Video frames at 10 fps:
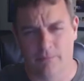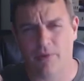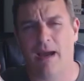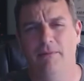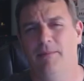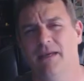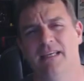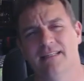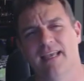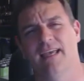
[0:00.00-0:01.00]
Probably
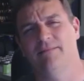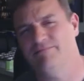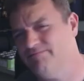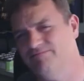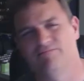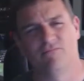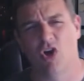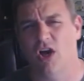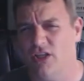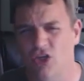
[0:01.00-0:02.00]
because I
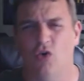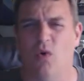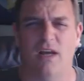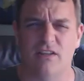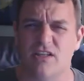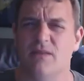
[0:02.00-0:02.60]
thought, you know what,